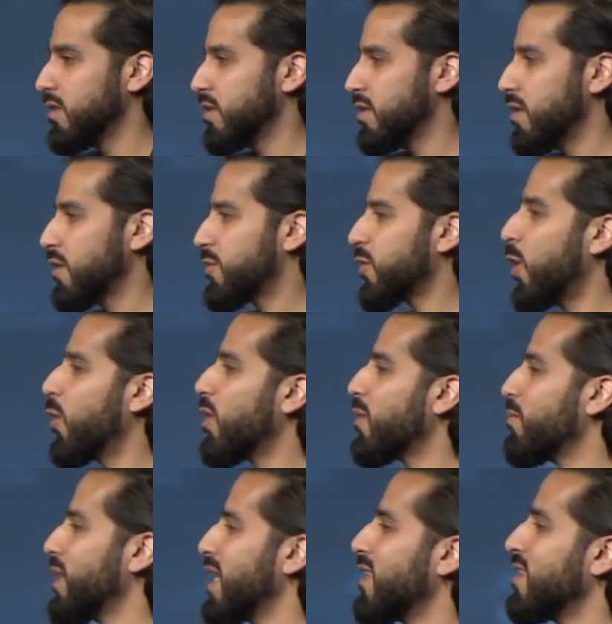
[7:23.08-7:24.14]
Throw
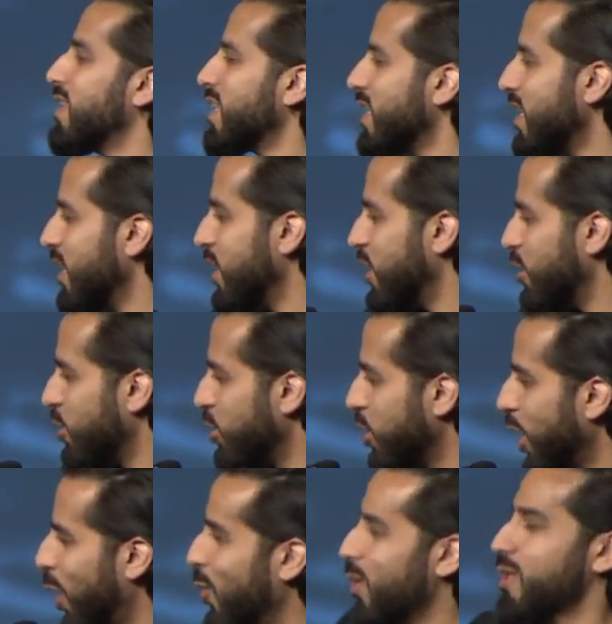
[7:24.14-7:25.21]
him in the
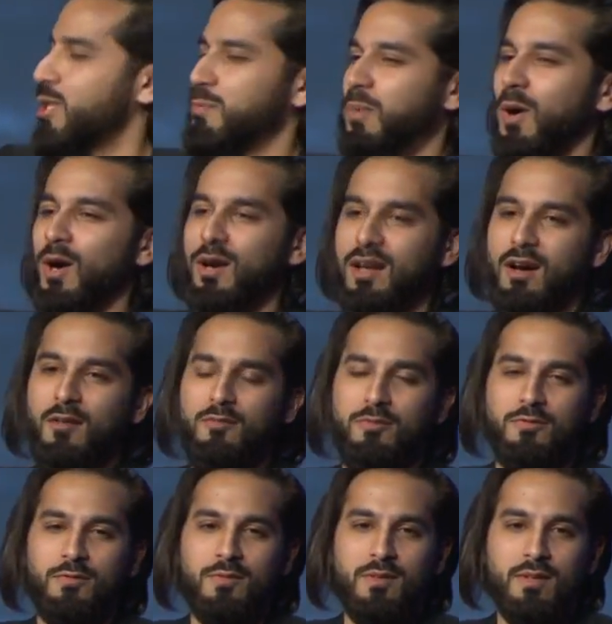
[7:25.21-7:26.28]
lowest part of
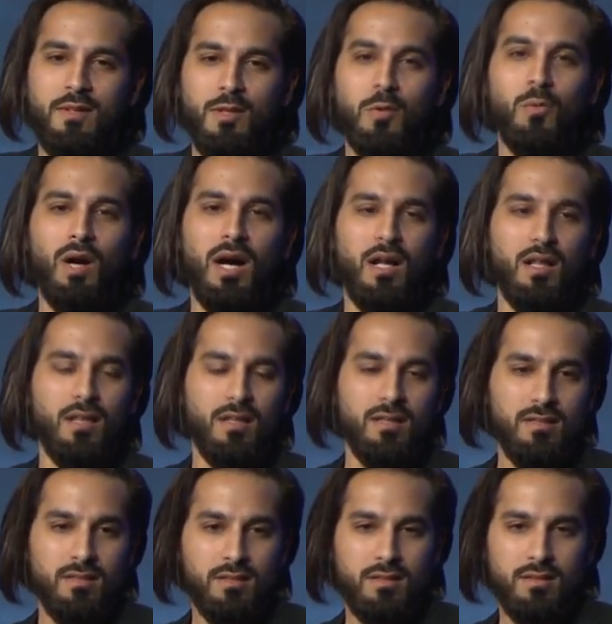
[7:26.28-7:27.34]
the well,
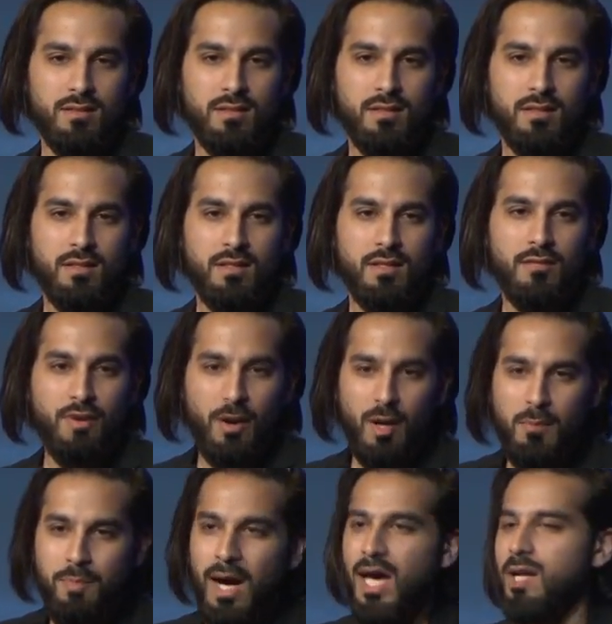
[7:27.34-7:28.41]
the very
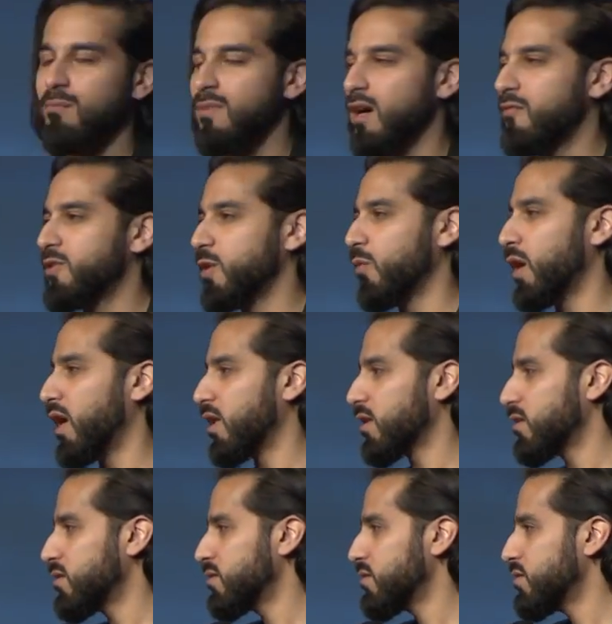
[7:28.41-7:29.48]
bottom of the well.
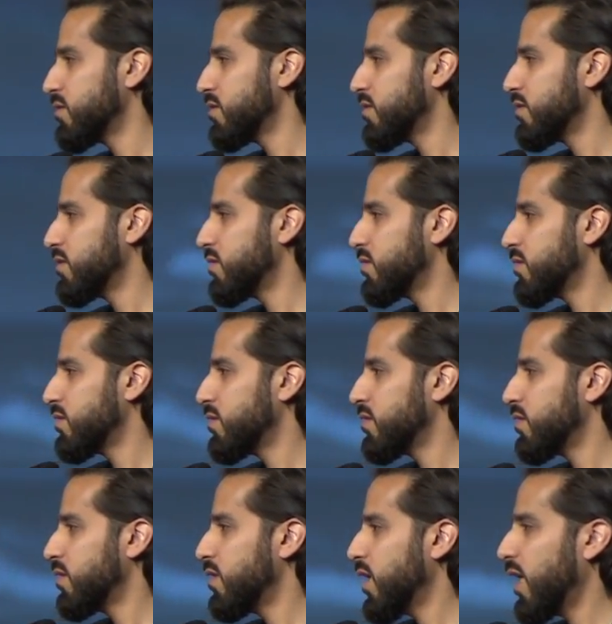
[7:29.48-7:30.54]

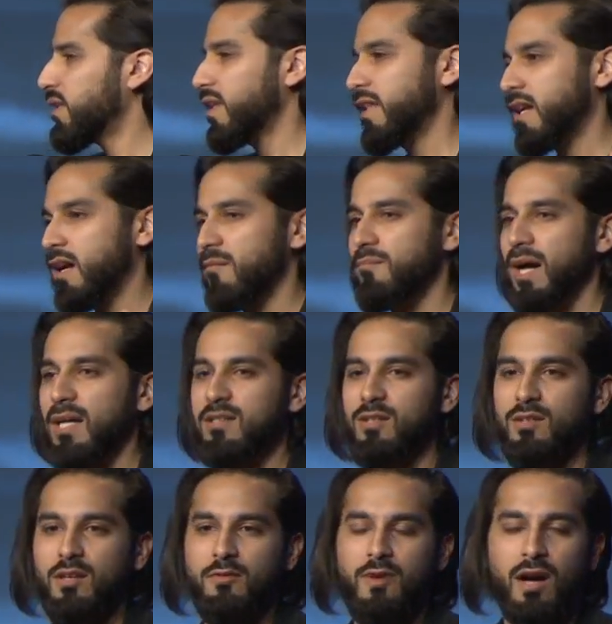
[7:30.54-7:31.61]
And then they come back to
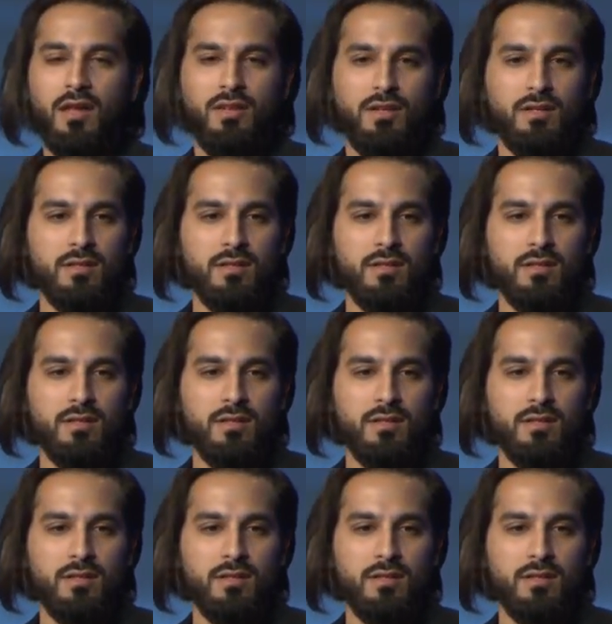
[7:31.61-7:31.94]
their father.